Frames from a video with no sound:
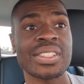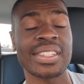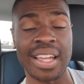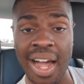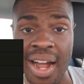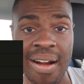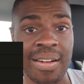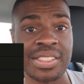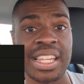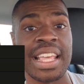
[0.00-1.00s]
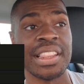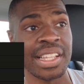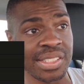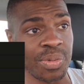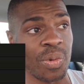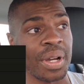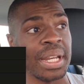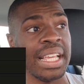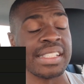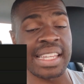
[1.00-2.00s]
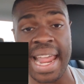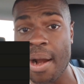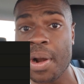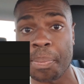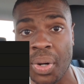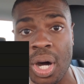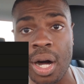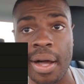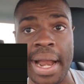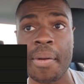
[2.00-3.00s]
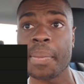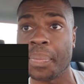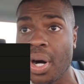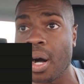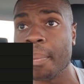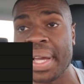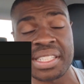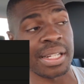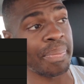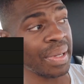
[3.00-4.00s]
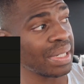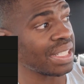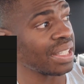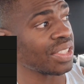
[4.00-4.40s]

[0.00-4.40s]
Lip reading: stars in this one is Aaron Paul. Aaron Paul makes an appearance in